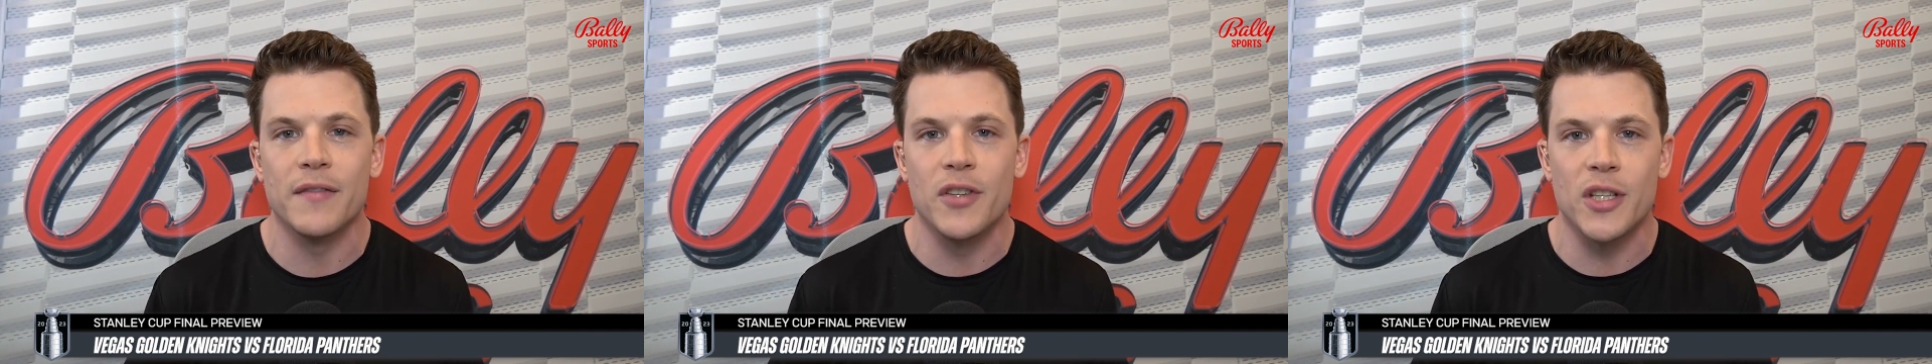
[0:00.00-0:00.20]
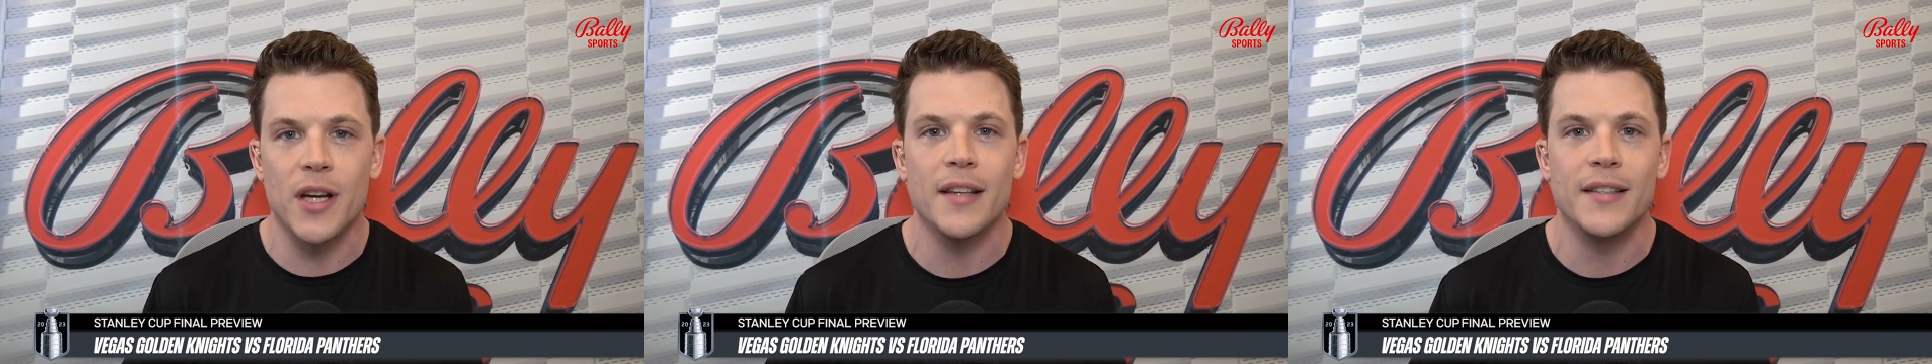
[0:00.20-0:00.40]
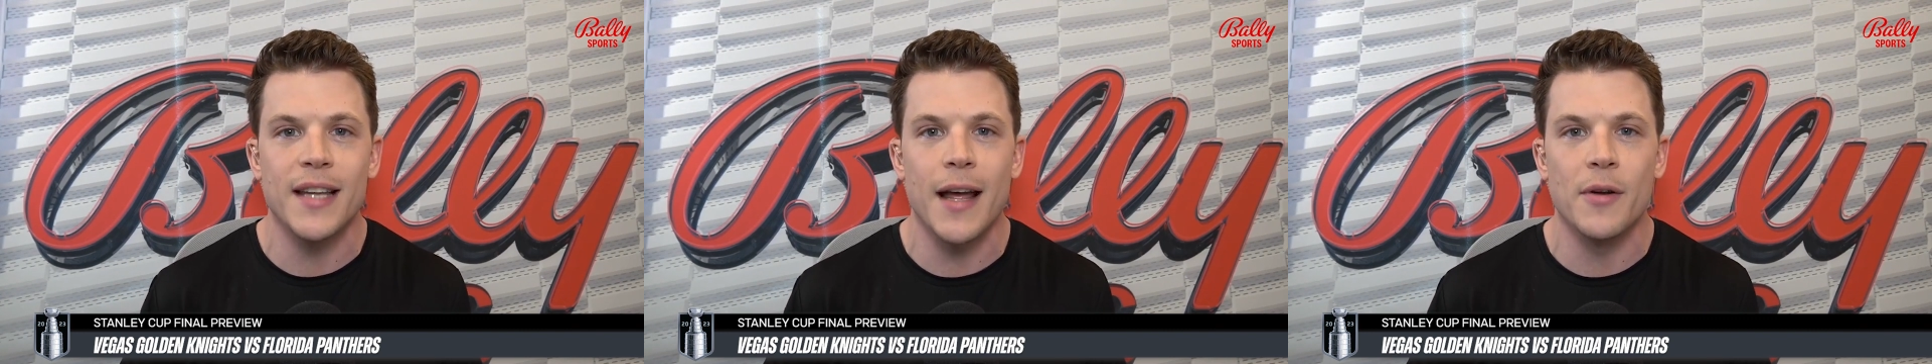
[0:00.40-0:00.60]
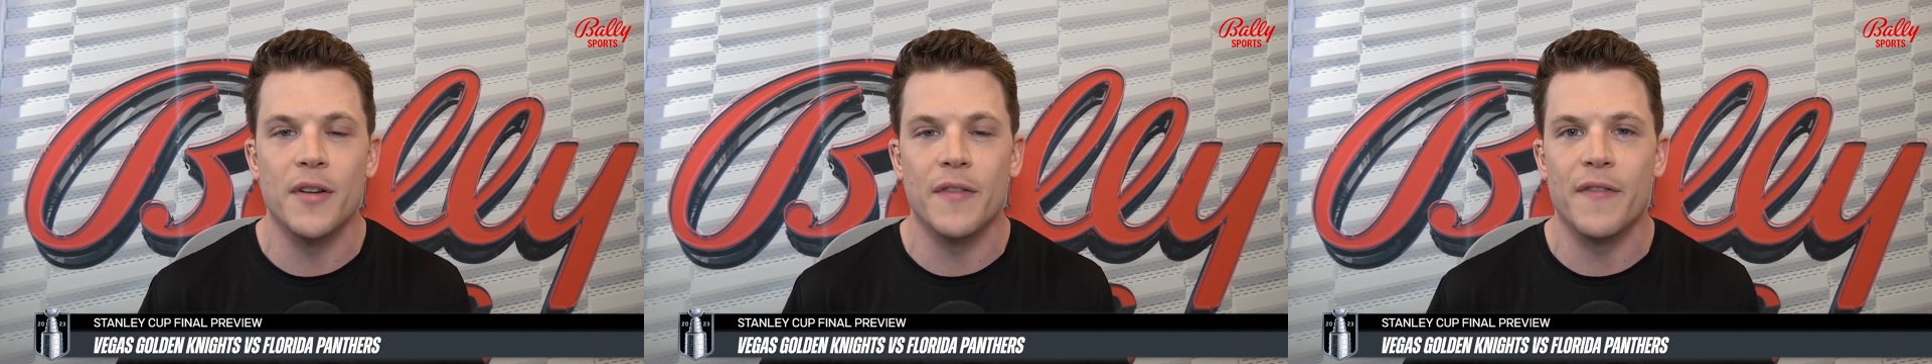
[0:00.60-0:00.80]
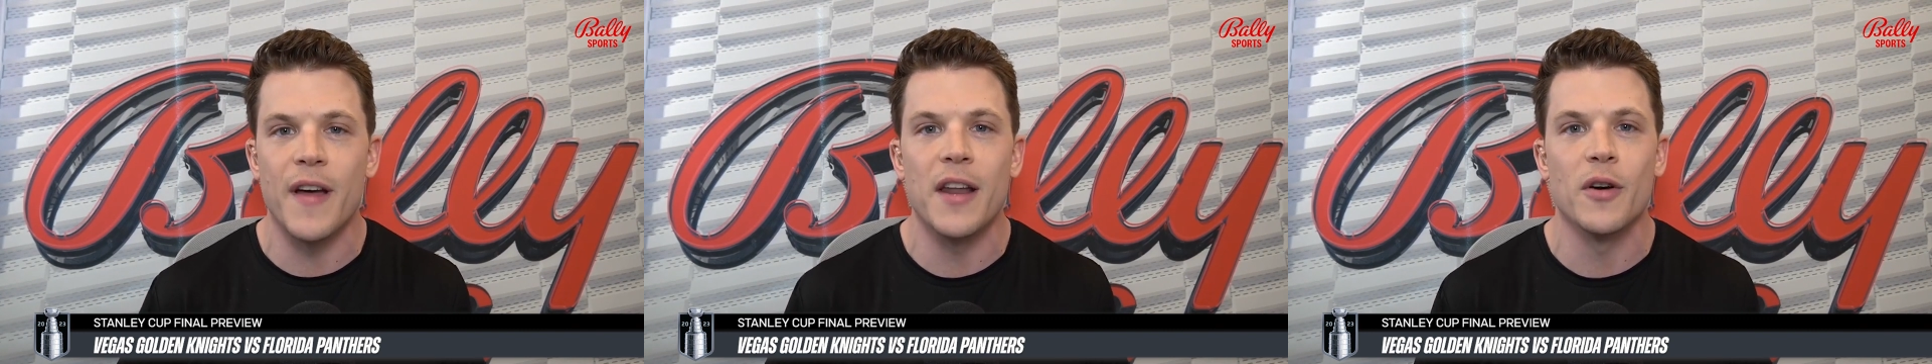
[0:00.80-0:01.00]
shutdown
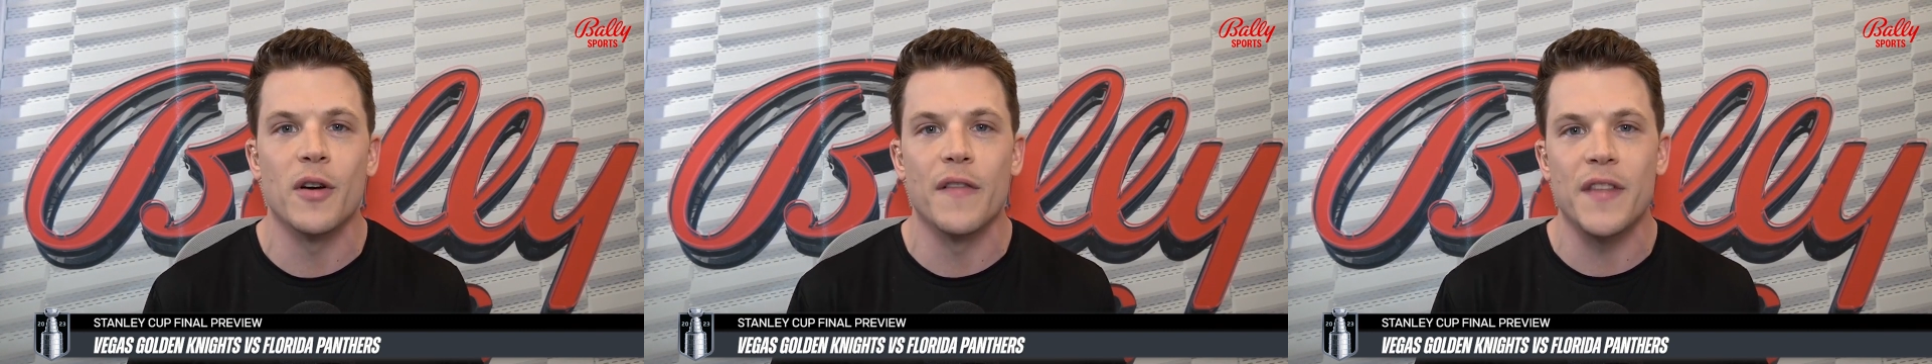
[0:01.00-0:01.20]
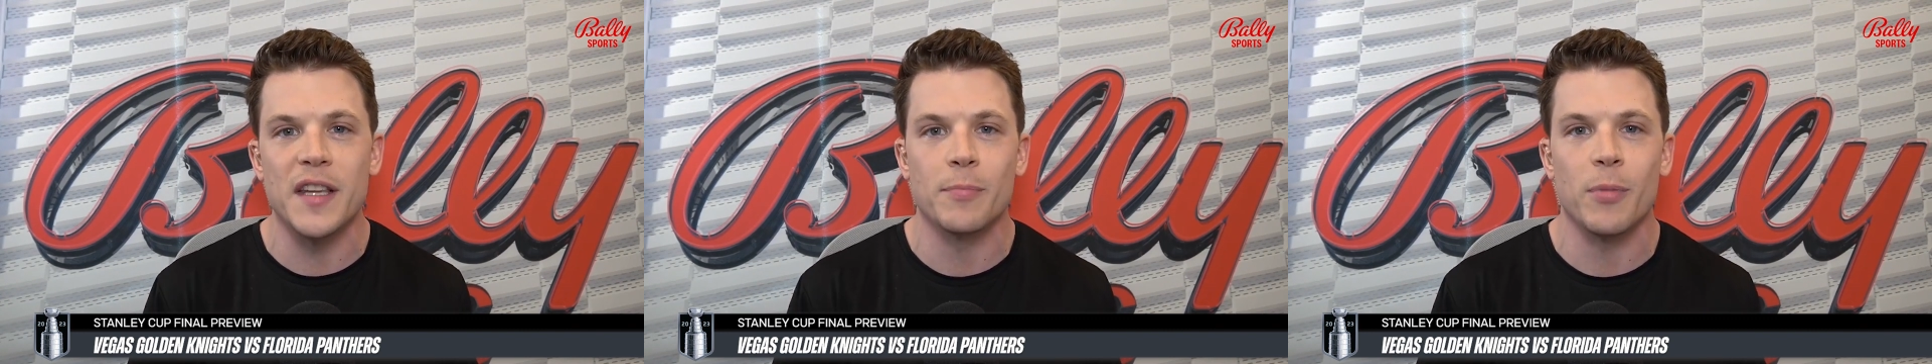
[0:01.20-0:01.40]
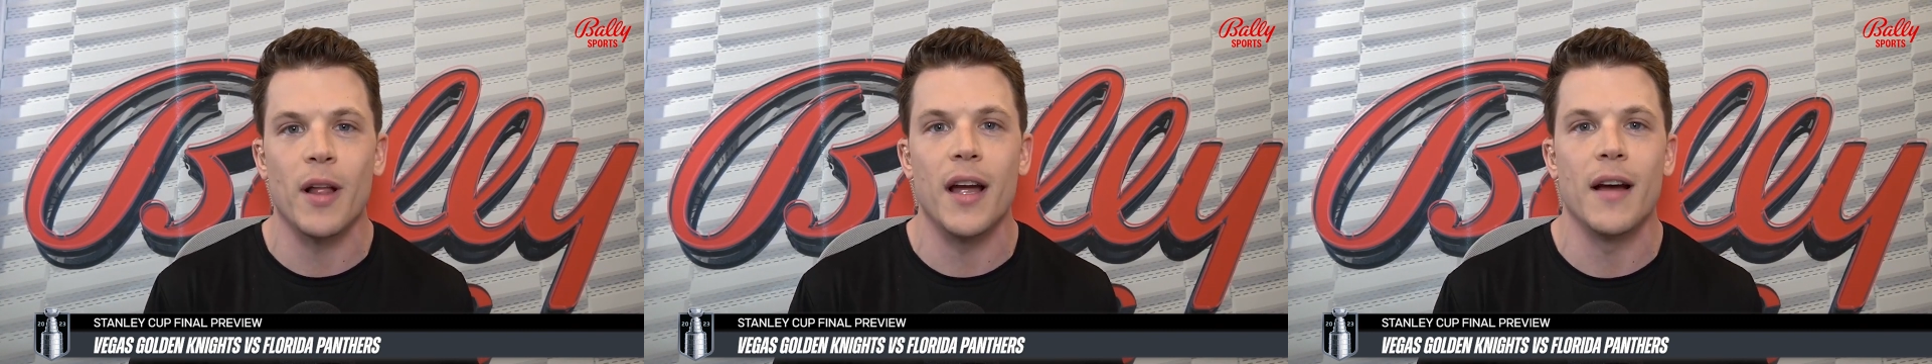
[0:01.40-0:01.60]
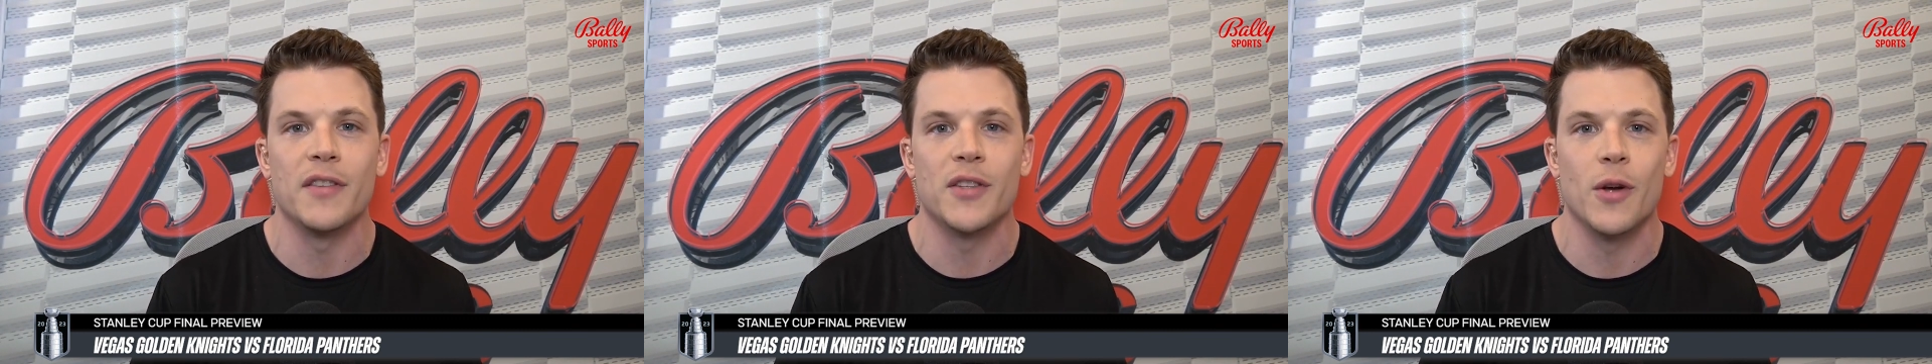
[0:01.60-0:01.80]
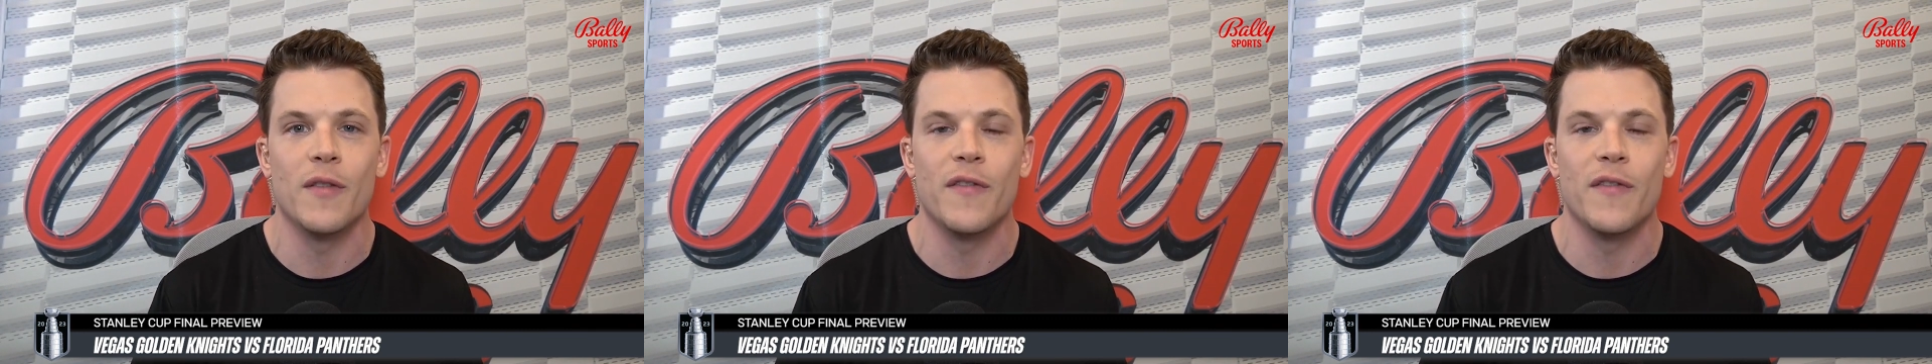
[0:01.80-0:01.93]
defender of these playoffs so